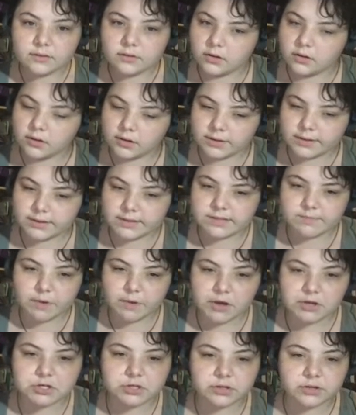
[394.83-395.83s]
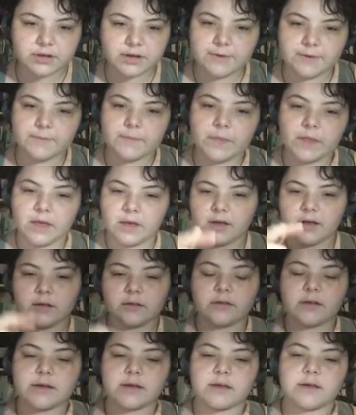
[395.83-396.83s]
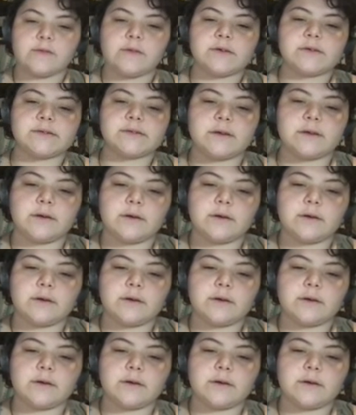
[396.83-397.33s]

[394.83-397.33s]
or especially like in this